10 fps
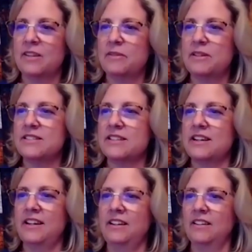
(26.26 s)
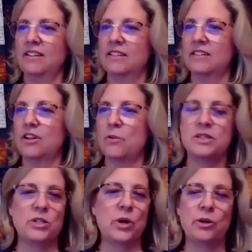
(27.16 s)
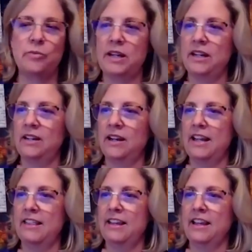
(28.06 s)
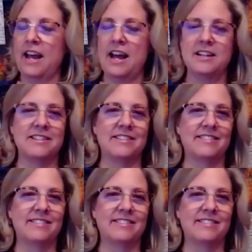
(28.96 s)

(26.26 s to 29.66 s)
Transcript: Let's see, no one's told me anything yet.